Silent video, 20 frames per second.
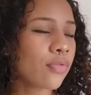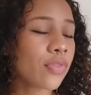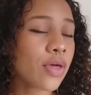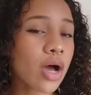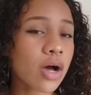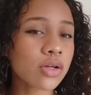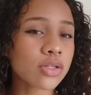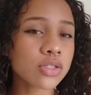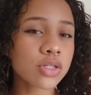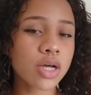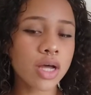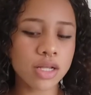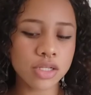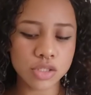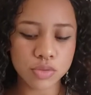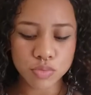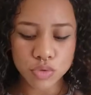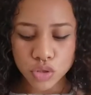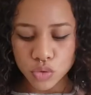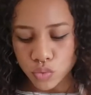They also got
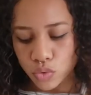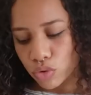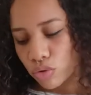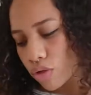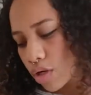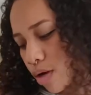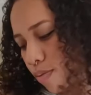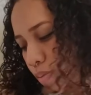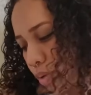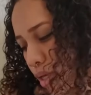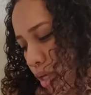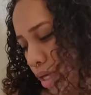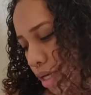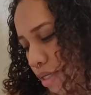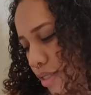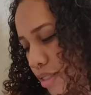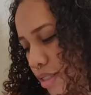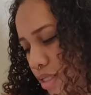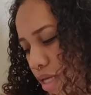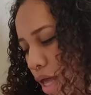some cute little
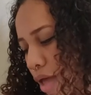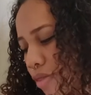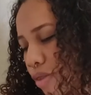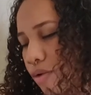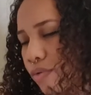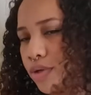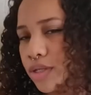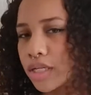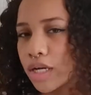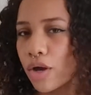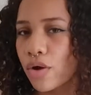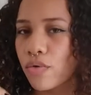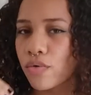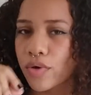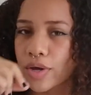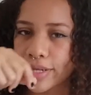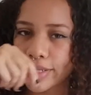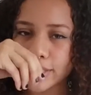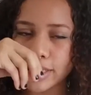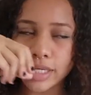cupcakes that were
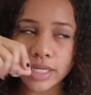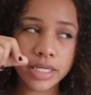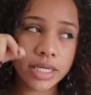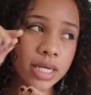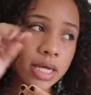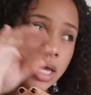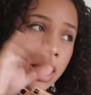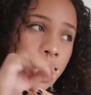decorated.